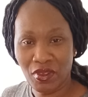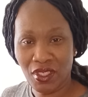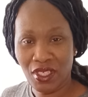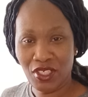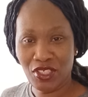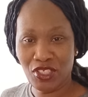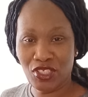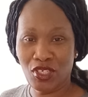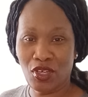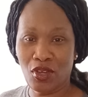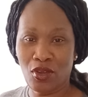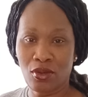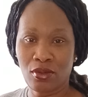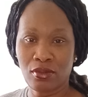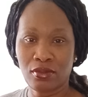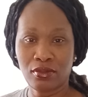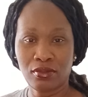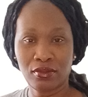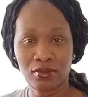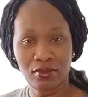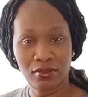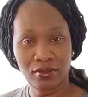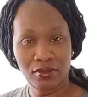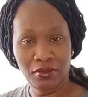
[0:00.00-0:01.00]
So
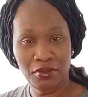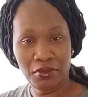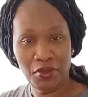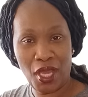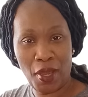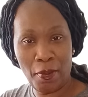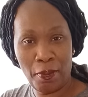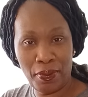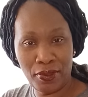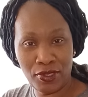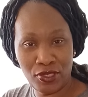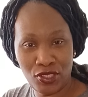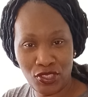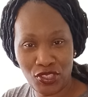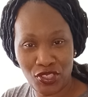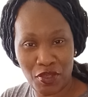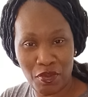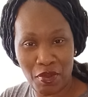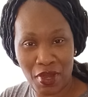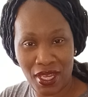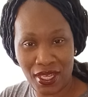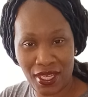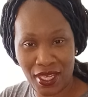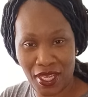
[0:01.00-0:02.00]
I position
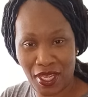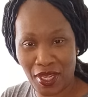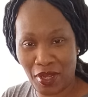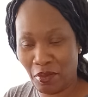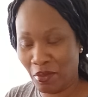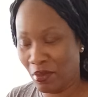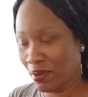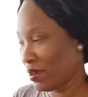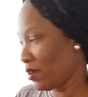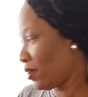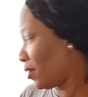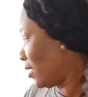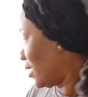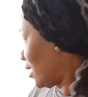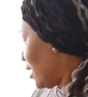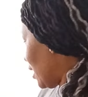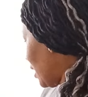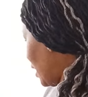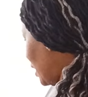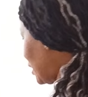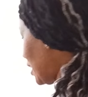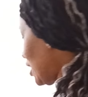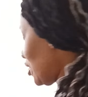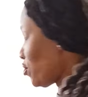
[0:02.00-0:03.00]
my camera
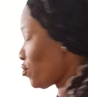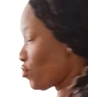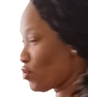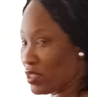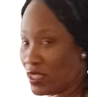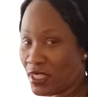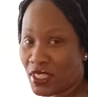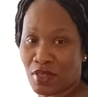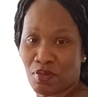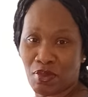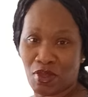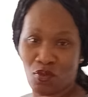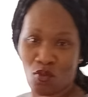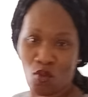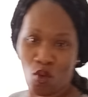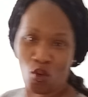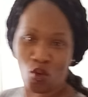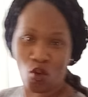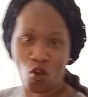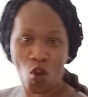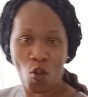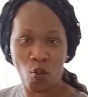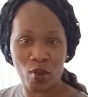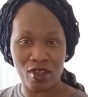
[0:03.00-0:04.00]
that you can see me walk
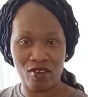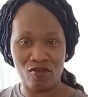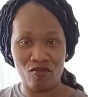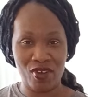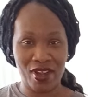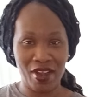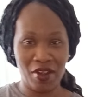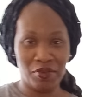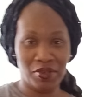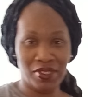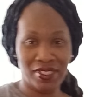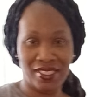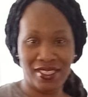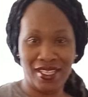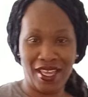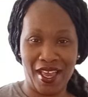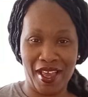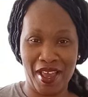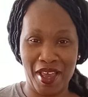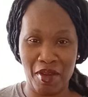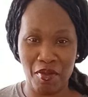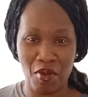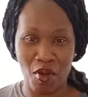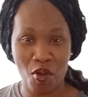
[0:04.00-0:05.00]
all the way around this
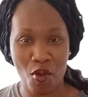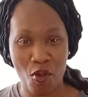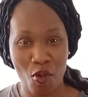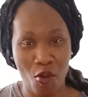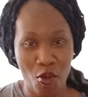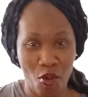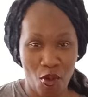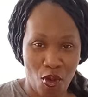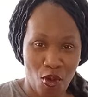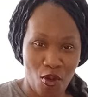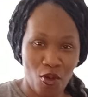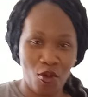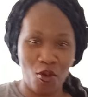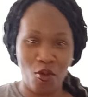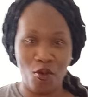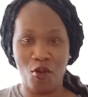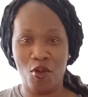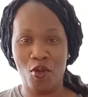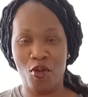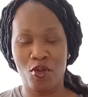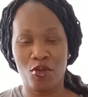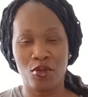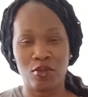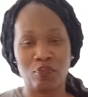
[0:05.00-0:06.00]
time. Uh oh, uh oh,
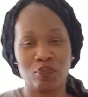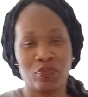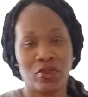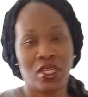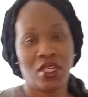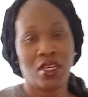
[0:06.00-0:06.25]
uh oh.